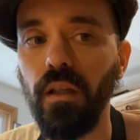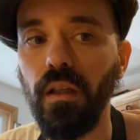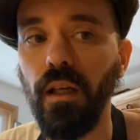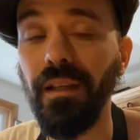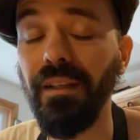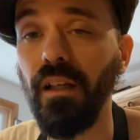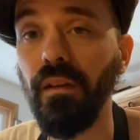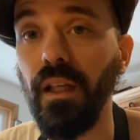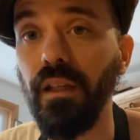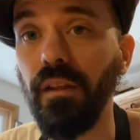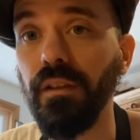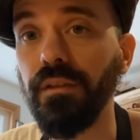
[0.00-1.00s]
now
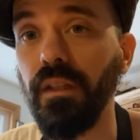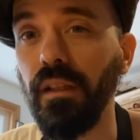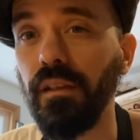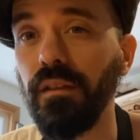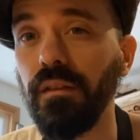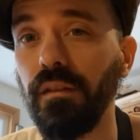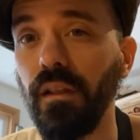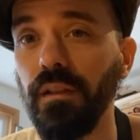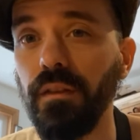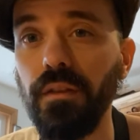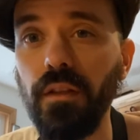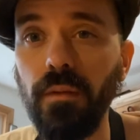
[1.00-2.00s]
that nice neck that's going
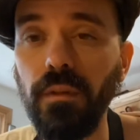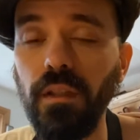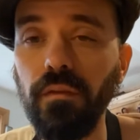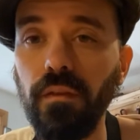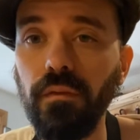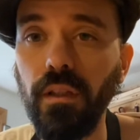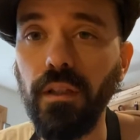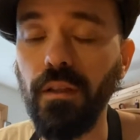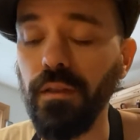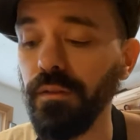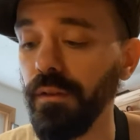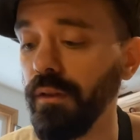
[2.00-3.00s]
to Germany for a very
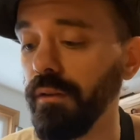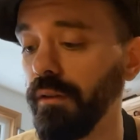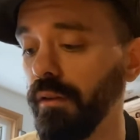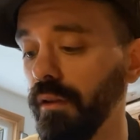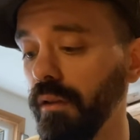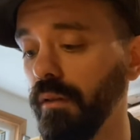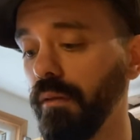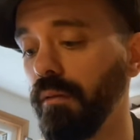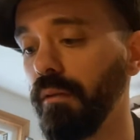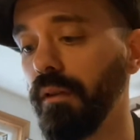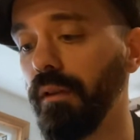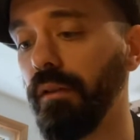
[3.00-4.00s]
nice dude
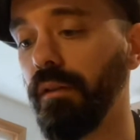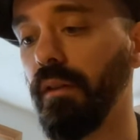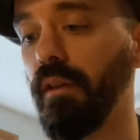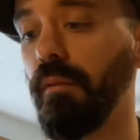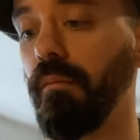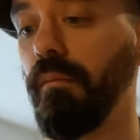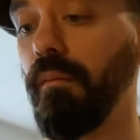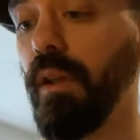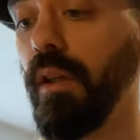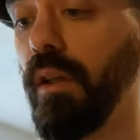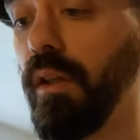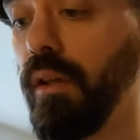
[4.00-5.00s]
who is
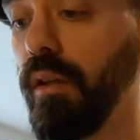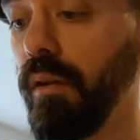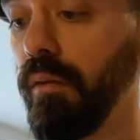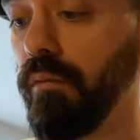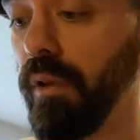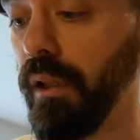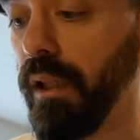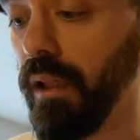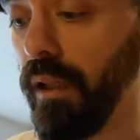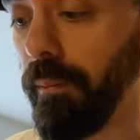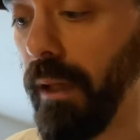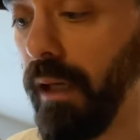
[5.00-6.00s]
running
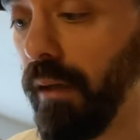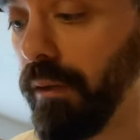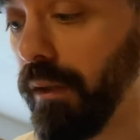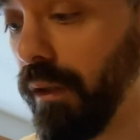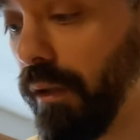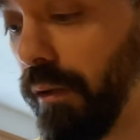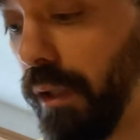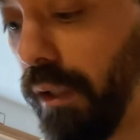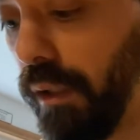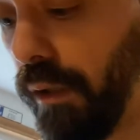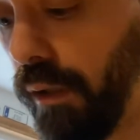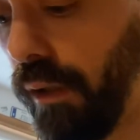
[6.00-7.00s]
a powder
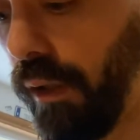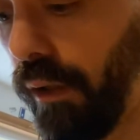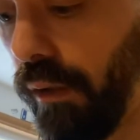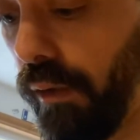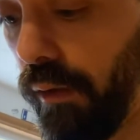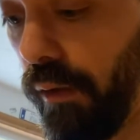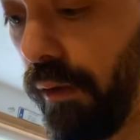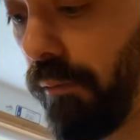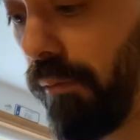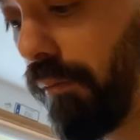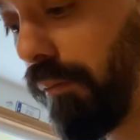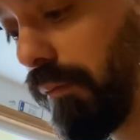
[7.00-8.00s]
coating, and
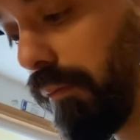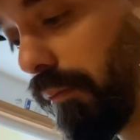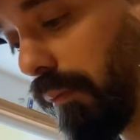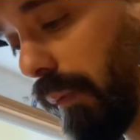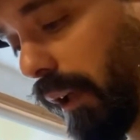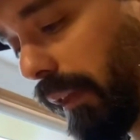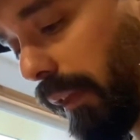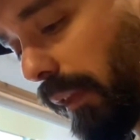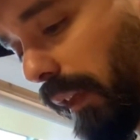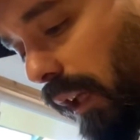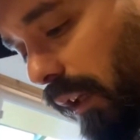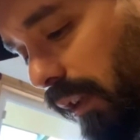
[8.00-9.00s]
I
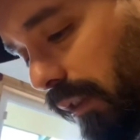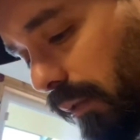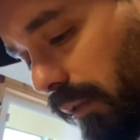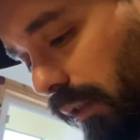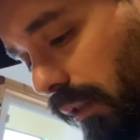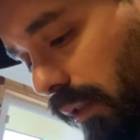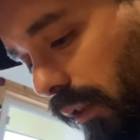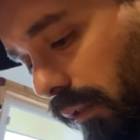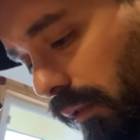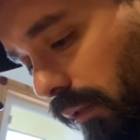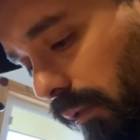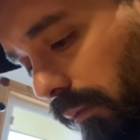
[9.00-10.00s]
think he's also doing
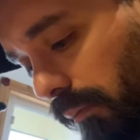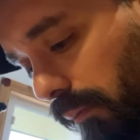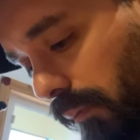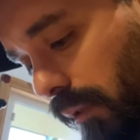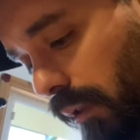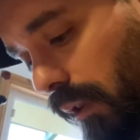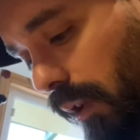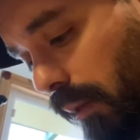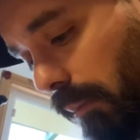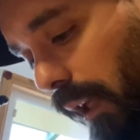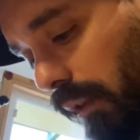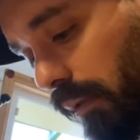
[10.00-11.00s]
some
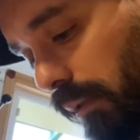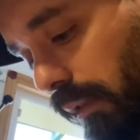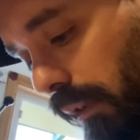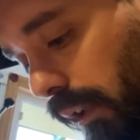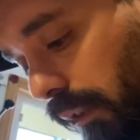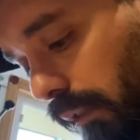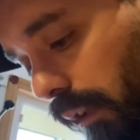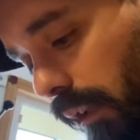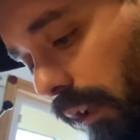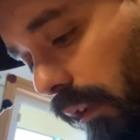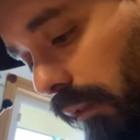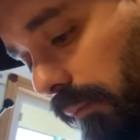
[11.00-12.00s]
pedals and things like that.